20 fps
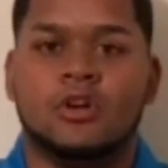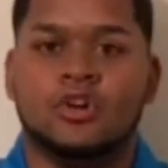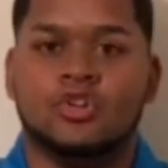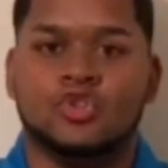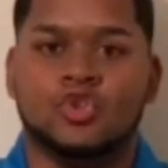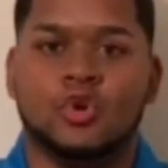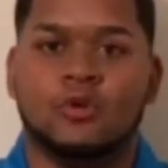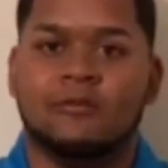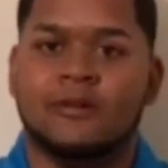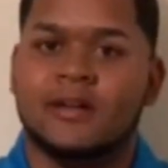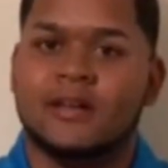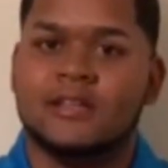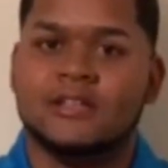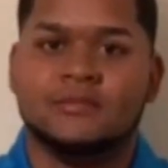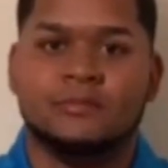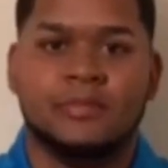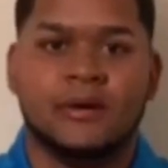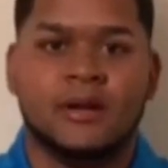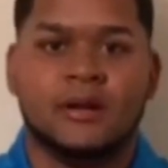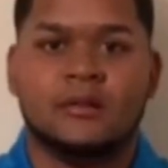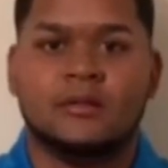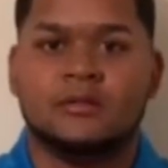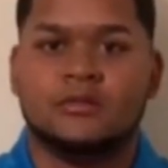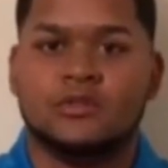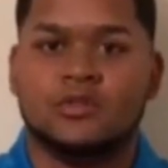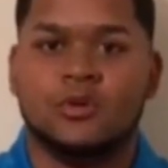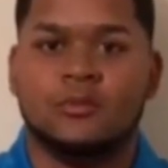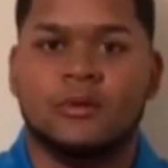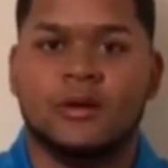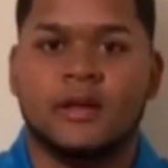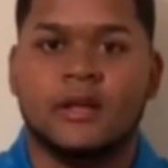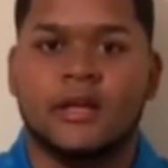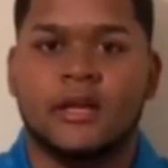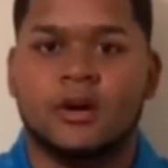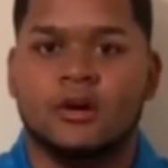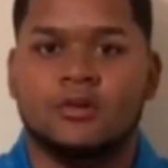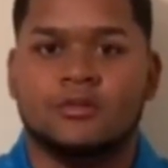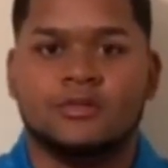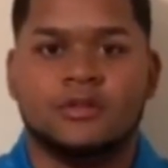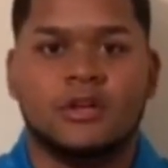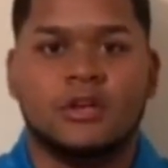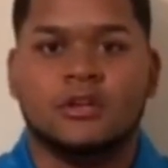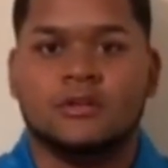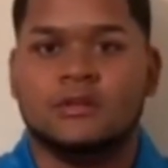Nobody's better than nobody else.